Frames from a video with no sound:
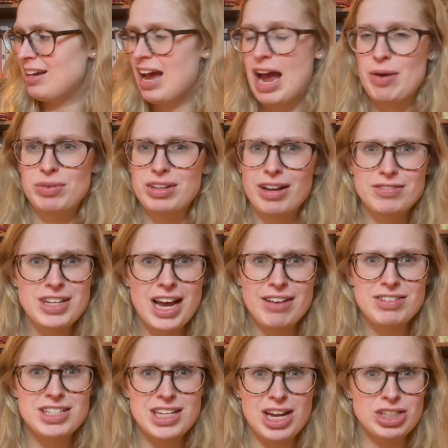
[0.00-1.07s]
I would love to have
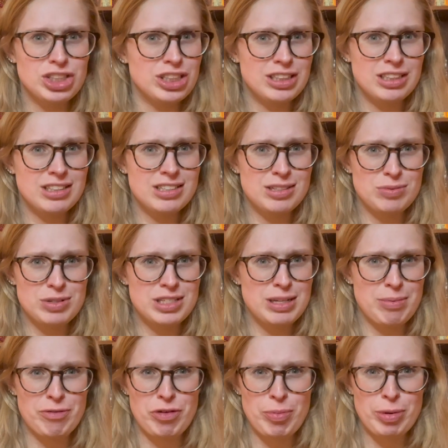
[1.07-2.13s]
discussions with
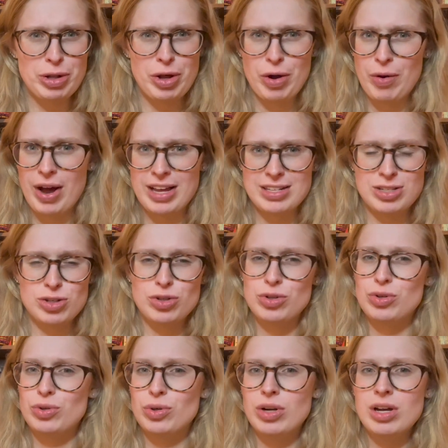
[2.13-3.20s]
some of you below as
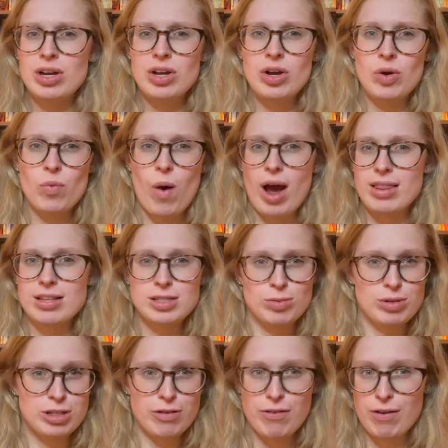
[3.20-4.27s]
to why this
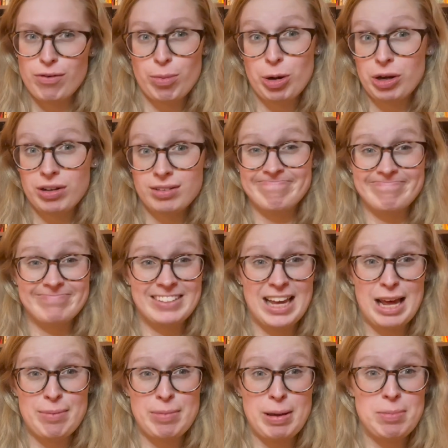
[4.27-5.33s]
was your favorite book.
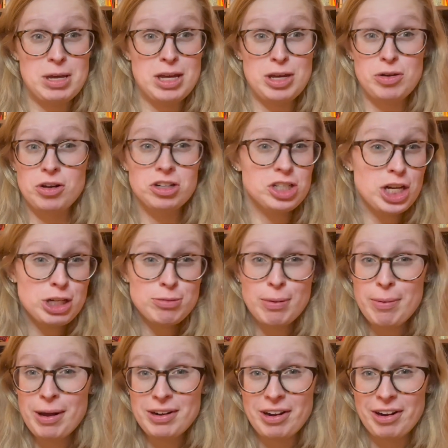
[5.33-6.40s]
And maybe you could change my
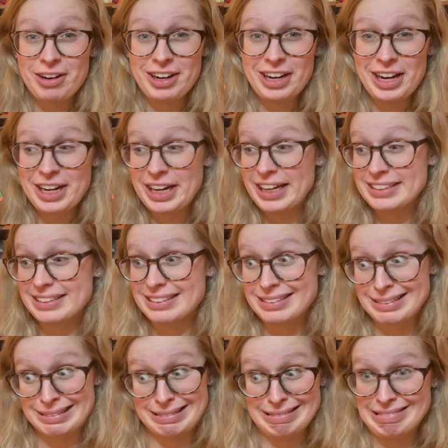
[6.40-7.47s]
mind on it, I guess.
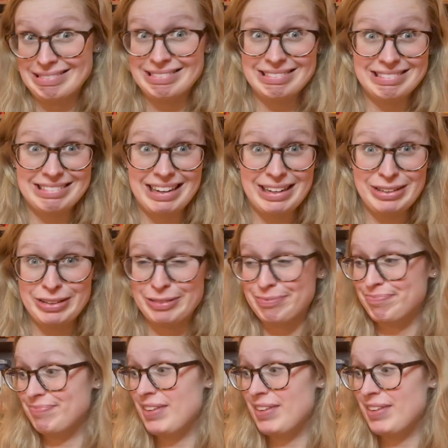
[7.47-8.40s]
I don't know.